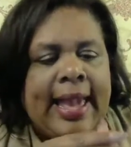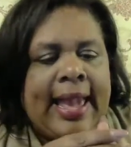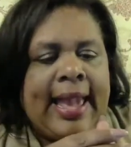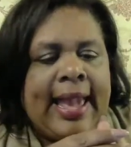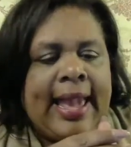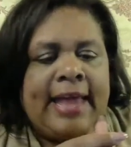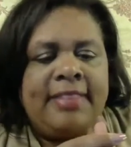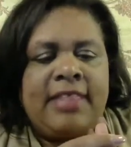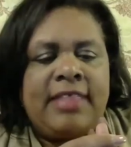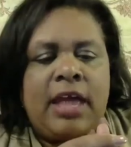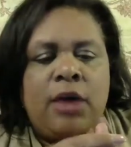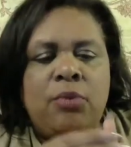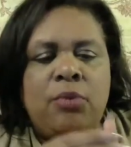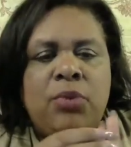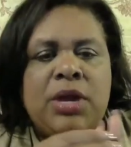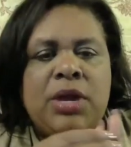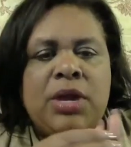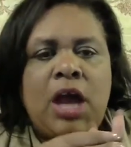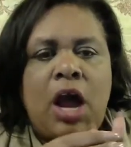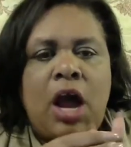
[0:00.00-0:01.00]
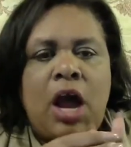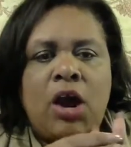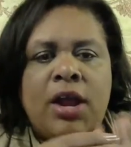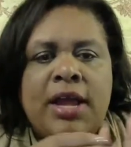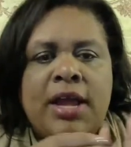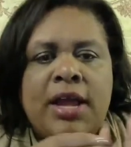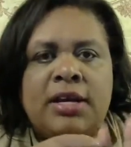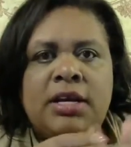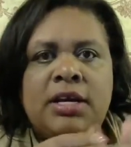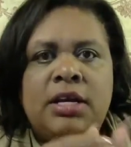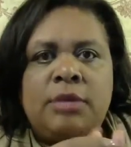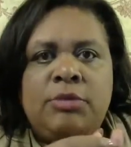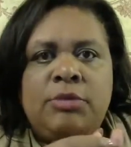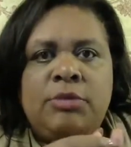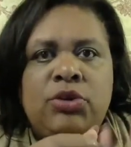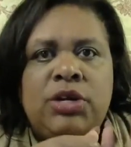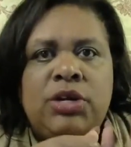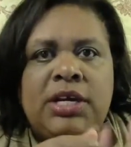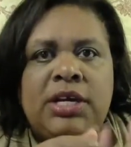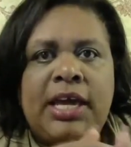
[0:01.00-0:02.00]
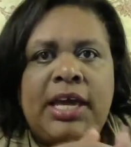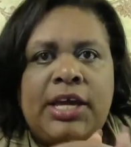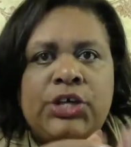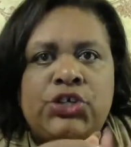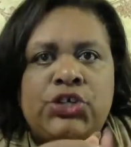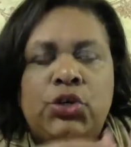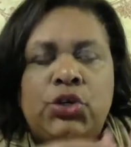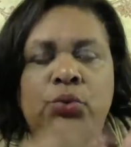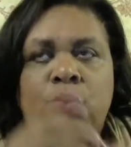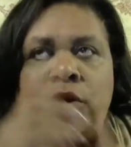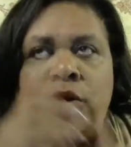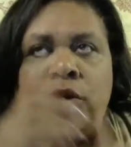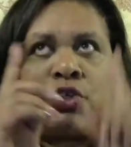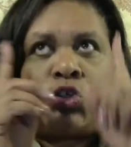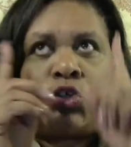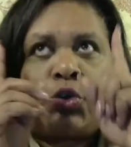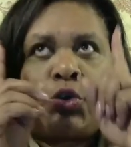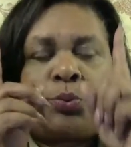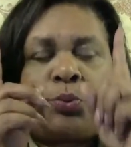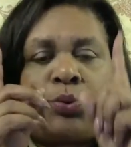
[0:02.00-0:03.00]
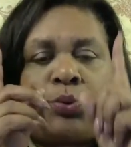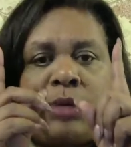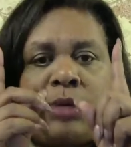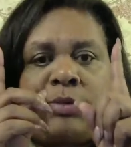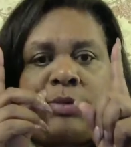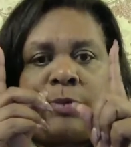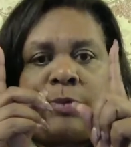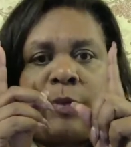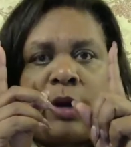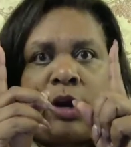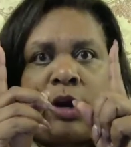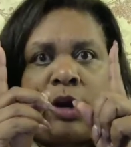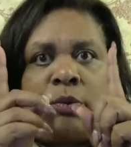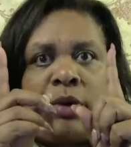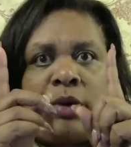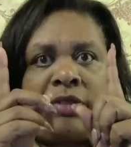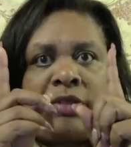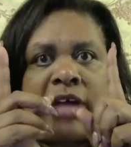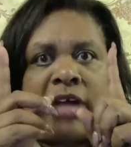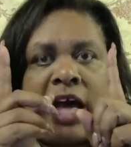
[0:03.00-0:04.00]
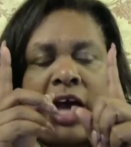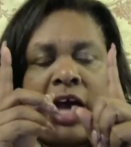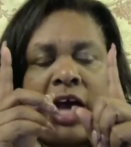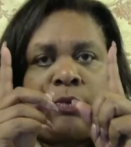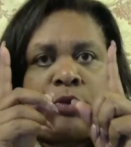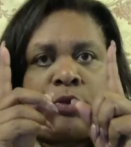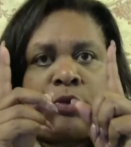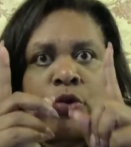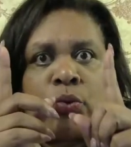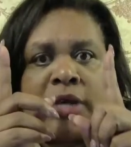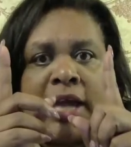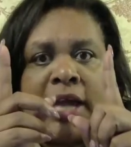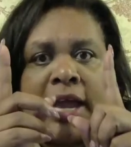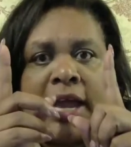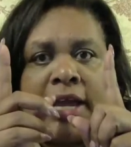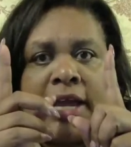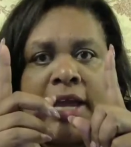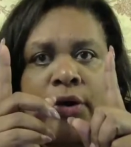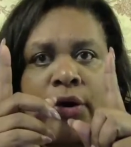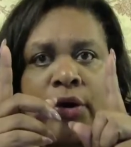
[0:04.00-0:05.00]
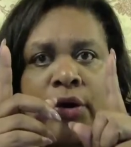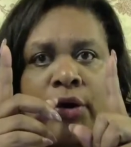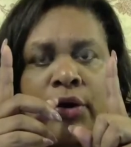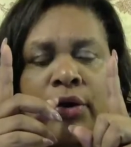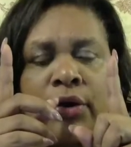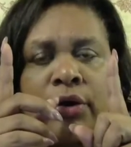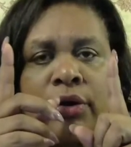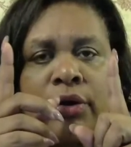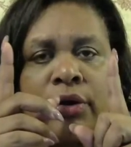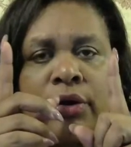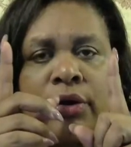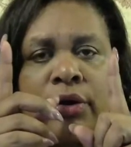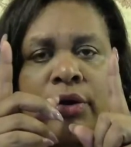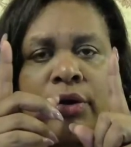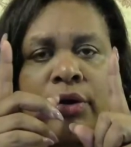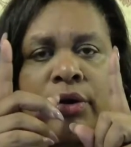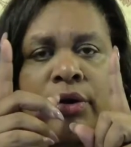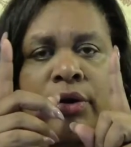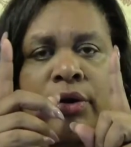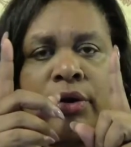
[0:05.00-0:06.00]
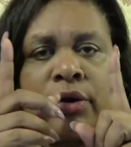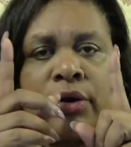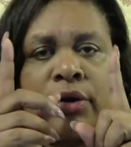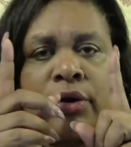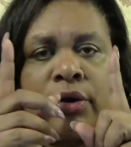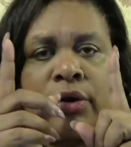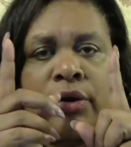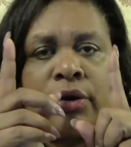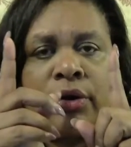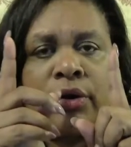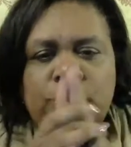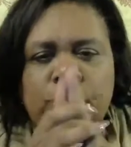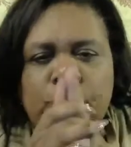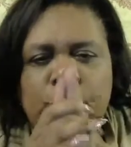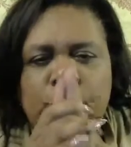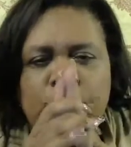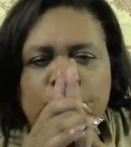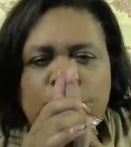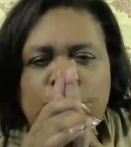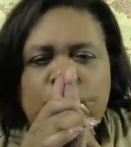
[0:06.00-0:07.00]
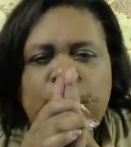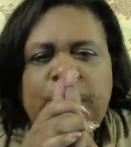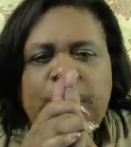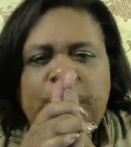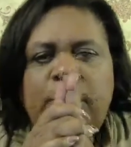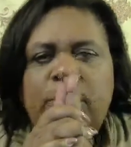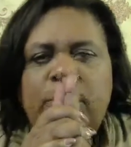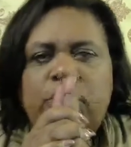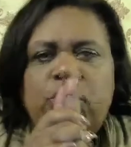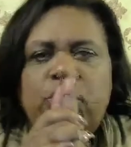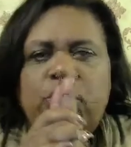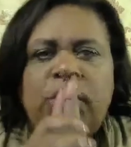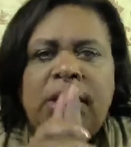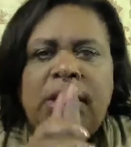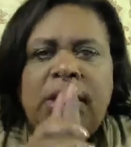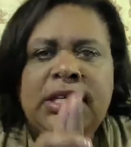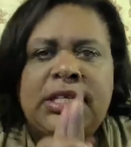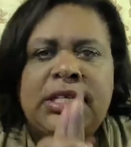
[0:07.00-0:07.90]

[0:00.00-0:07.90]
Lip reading: and that we are in communication with Supreme Spirit, with God, with Creator, so that the two spiritual